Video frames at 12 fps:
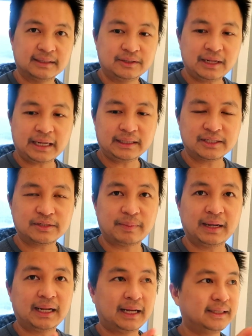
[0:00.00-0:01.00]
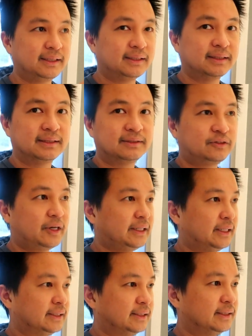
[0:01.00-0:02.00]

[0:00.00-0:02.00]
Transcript: You like this smell, Han? Try this.